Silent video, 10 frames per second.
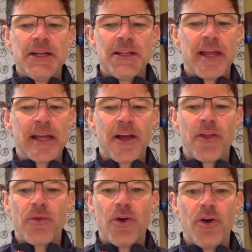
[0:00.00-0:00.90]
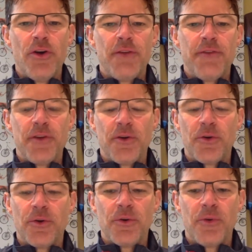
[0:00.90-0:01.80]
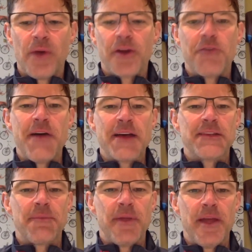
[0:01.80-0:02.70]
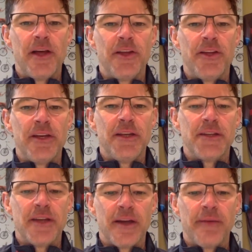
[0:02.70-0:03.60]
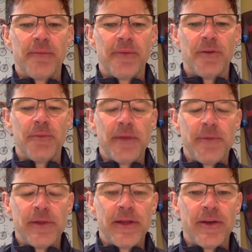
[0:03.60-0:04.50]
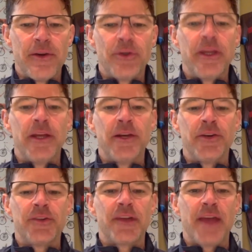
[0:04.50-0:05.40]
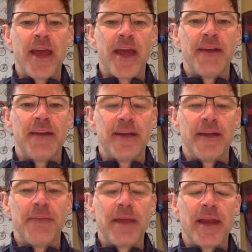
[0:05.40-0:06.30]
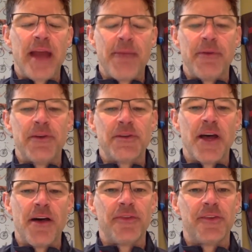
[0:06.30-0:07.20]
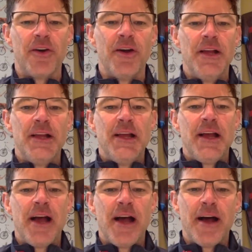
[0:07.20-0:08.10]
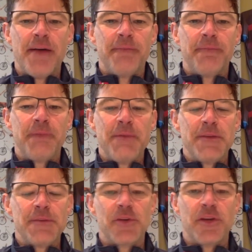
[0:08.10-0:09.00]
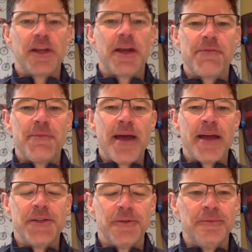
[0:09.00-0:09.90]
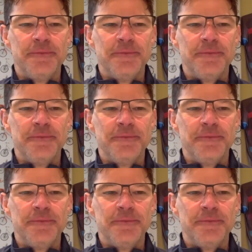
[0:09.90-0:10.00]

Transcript: like on the road, if you want to go fast up the hill, you need to manipulate your own gears and make it happen yourself. So, maybe some good to come from that too.